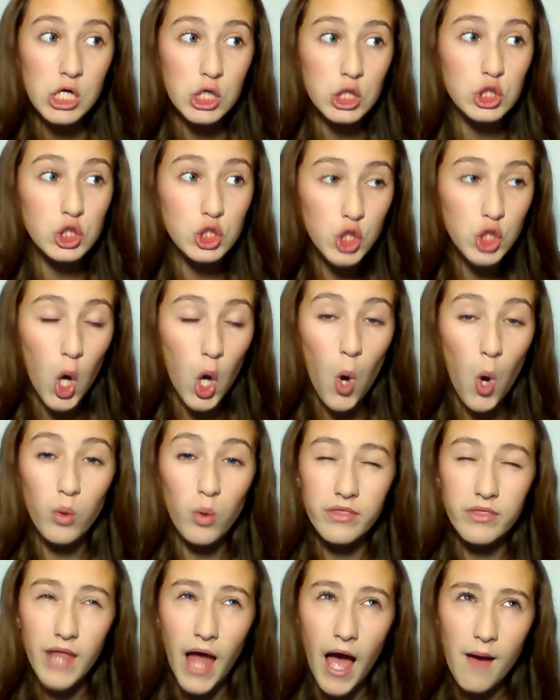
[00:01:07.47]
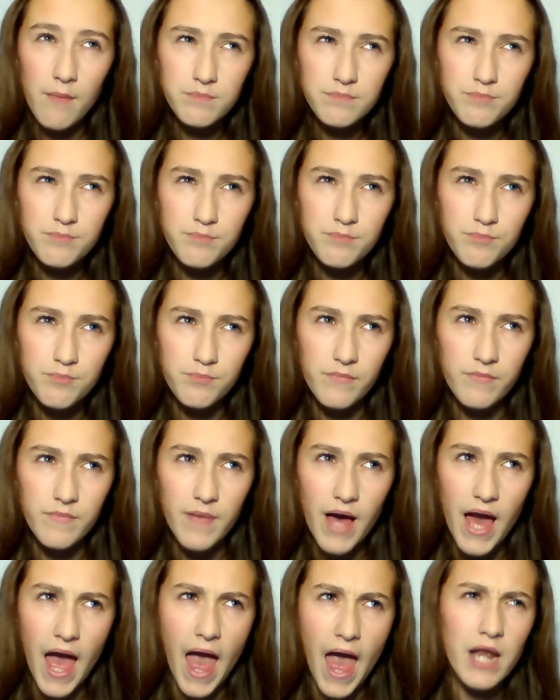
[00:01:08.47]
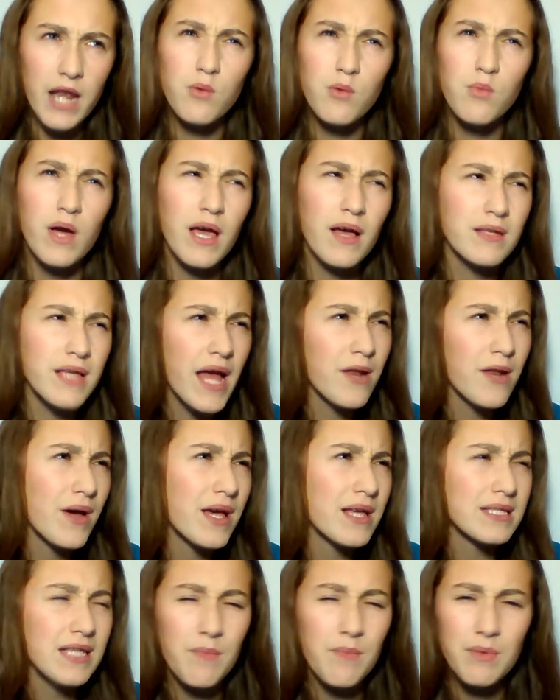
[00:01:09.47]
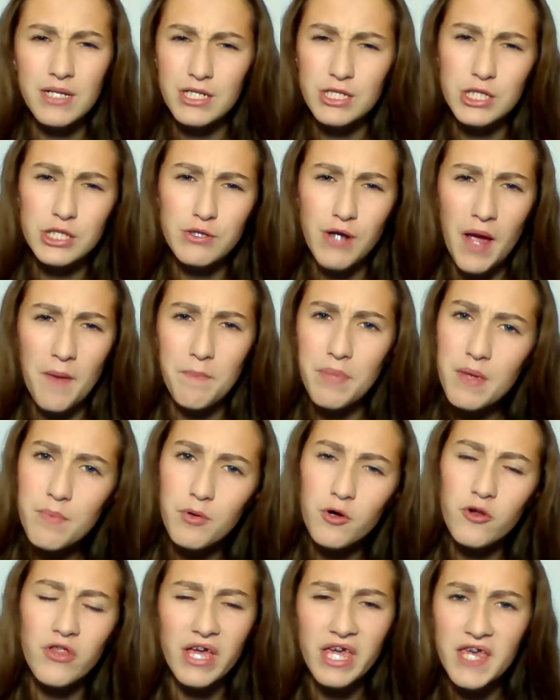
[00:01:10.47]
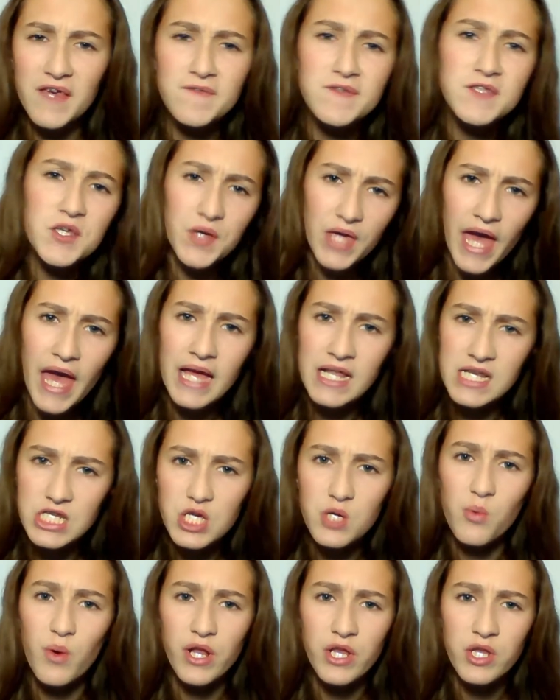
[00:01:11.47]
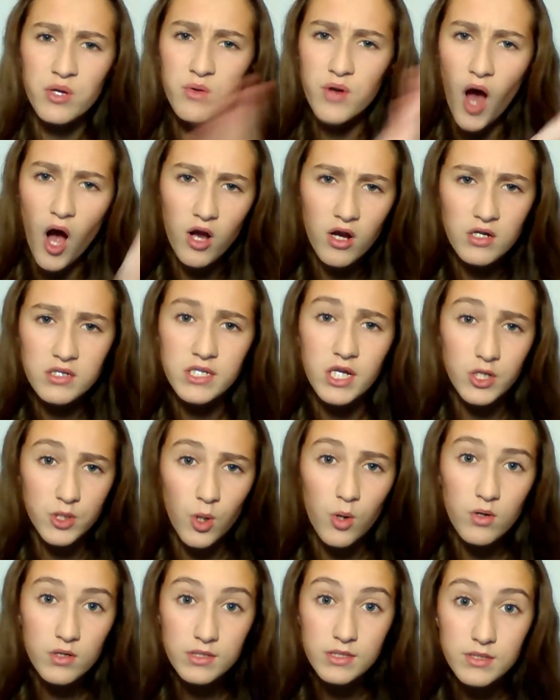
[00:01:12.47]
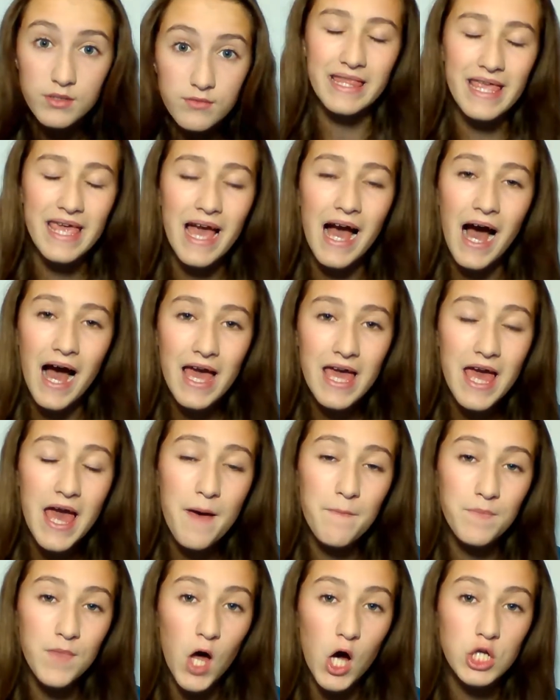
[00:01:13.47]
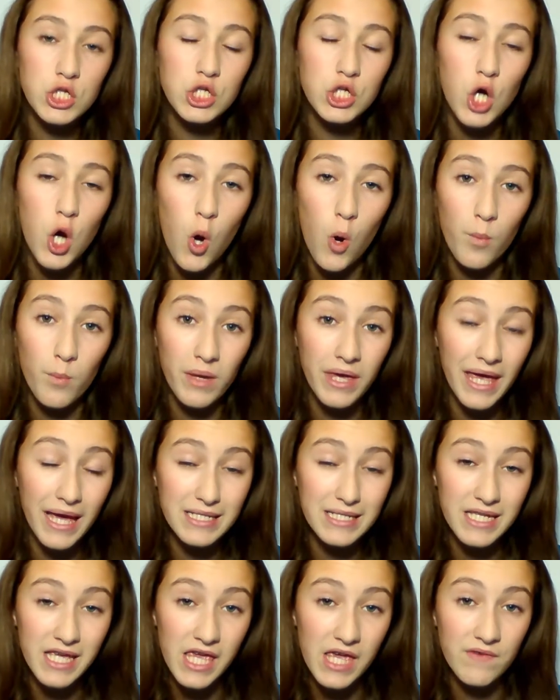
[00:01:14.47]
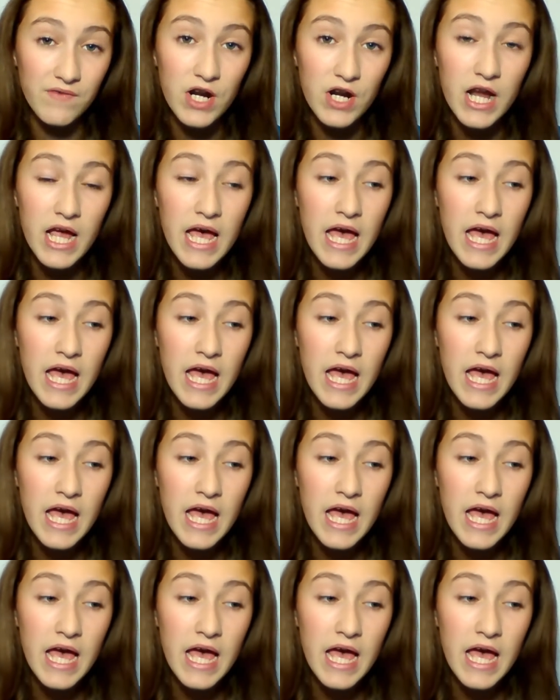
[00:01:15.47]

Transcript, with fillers: So, I'm anyway, anyways, I'm going to describe people that gives you candy when you knock on their doors. I am not home candy giver.